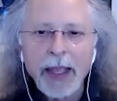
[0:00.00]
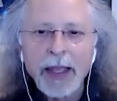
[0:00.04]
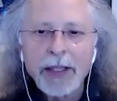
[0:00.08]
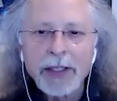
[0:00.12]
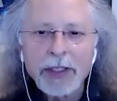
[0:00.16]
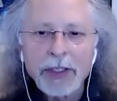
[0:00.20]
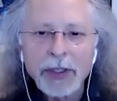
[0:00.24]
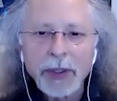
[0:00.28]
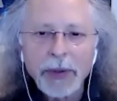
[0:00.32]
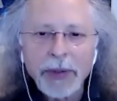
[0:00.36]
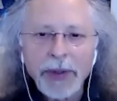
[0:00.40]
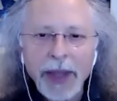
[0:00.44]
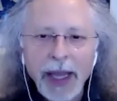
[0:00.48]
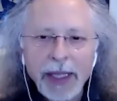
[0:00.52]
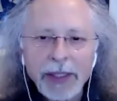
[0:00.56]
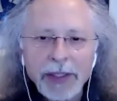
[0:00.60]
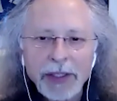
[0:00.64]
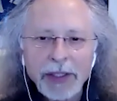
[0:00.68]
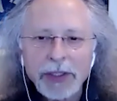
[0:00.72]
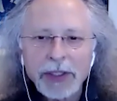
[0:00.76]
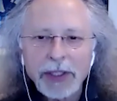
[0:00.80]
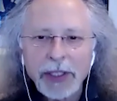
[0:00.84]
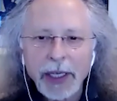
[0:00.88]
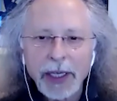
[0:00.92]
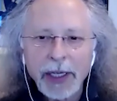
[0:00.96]
So
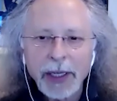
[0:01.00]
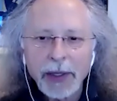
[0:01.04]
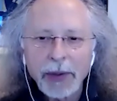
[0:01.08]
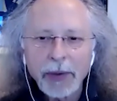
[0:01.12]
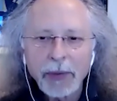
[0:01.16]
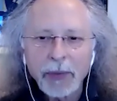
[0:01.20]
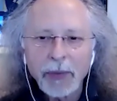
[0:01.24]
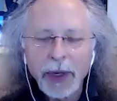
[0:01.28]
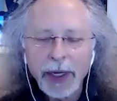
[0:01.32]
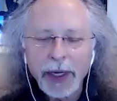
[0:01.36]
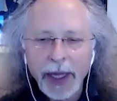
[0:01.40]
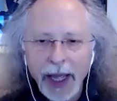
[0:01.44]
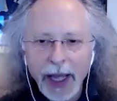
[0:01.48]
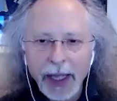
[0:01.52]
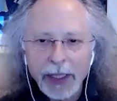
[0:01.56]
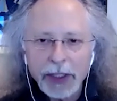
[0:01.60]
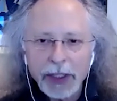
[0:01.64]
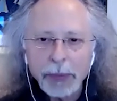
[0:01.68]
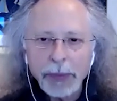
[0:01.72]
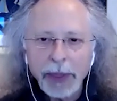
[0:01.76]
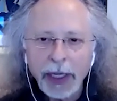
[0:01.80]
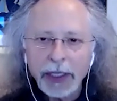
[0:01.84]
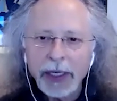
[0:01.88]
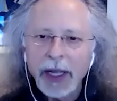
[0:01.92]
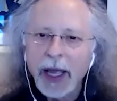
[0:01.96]
that's one
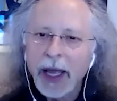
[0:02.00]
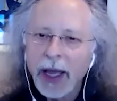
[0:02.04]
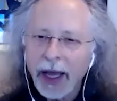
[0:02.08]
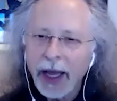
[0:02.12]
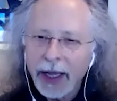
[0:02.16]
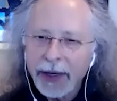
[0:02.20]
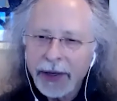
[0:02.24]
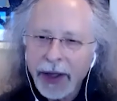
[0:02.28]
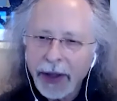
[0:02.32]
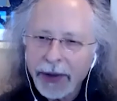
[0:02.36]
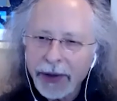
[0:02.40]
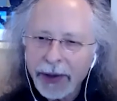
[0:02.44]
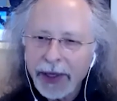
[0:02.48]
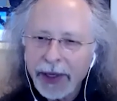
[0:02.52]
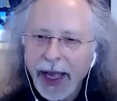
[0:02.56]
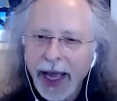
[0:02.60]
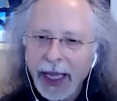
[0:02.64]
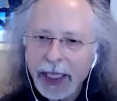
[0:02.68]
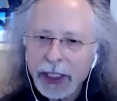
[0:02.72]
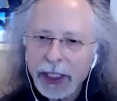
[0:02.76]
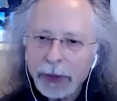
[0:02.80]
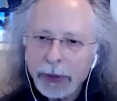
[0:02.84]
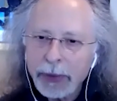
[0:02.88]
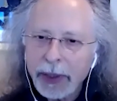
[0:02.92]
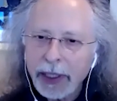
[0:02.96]
aspect. Another
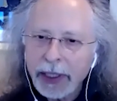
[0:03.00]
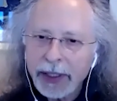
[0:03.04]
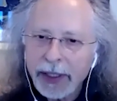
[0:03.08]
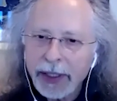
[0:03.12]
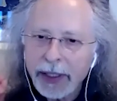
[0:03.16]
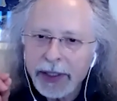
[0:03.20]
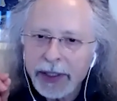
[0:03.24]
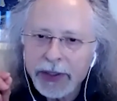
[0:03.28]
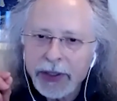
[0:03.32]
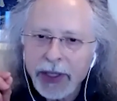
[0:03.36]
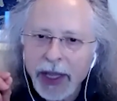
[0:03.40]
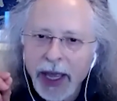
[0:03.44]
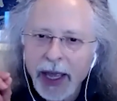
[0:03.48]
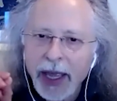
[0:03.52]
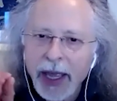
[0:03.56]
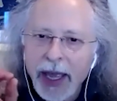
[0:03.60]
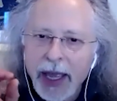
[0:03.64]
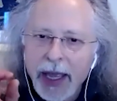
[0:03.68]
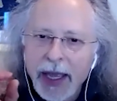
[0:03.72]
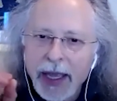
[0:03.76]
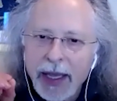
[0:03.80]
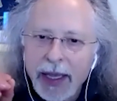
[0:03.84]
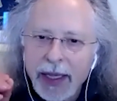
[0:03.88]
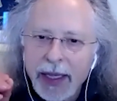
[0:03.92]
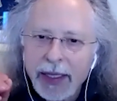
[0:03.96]
aspect is
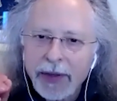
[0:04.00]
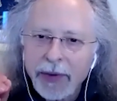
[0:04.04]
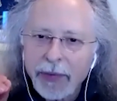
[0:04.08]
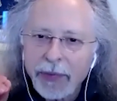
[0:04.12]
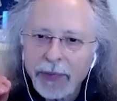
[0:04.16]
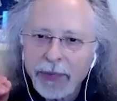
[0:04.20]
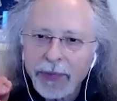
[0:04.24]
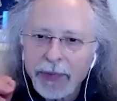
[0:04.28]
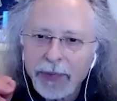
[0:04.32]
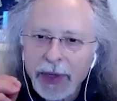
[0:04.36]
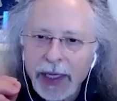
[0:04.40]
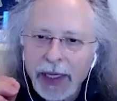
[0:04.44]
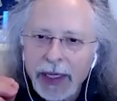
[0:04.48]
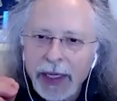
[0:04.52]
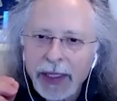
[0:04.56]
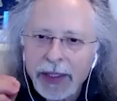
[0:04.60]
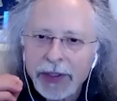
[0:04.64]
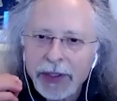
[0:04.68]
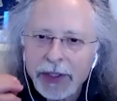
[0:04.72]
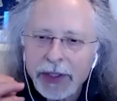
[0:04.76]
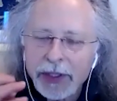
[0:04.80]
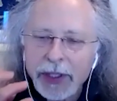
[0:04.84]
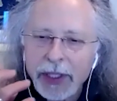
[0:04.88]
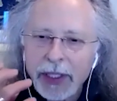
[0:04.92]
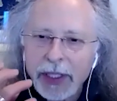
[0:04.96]
it
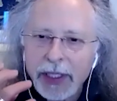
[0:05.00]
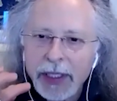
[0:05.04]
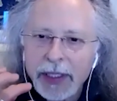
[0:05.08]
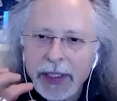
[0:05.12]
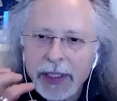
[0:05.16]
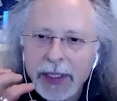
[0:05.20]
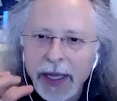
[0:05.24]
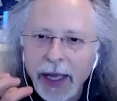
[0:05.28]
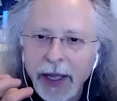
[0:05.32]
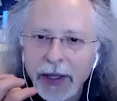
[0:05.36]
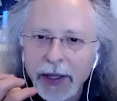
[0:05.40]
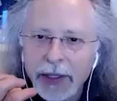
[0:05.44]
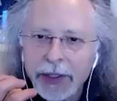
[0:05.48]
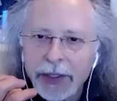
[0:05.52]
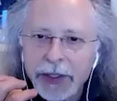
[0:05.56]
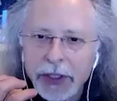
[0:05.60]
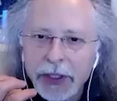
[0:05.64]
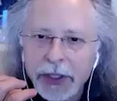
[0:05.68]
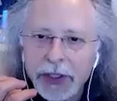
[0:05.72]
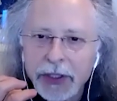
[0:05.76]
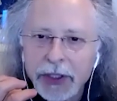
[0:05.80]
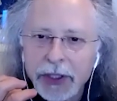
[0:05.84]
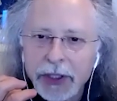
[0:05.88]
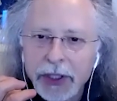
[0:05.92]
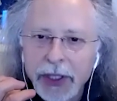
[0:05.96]
feeds the
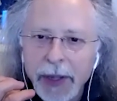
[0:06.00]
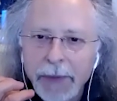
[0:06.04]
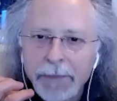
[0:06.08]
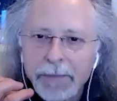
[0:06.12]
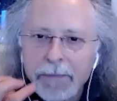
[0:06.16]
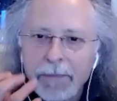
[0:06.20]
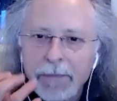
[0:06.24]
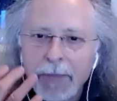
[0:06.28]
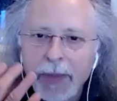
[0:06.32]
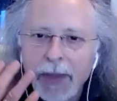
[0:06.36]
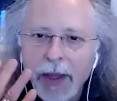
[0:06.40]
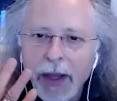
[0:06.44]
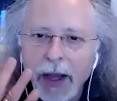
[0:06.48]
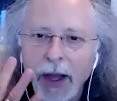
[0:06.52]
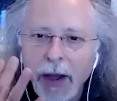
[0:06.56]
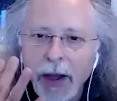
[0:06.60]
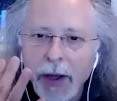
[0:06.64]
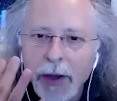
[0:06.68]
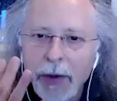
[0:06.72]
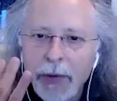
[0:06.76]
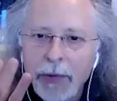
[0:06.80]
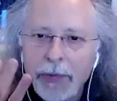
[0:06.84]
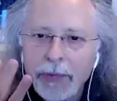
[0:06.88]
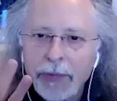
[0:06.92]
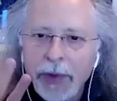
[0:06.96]
intelligence
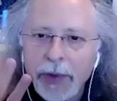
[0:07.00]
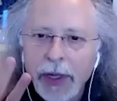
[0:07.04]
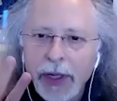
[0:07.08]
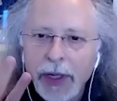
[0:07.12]
of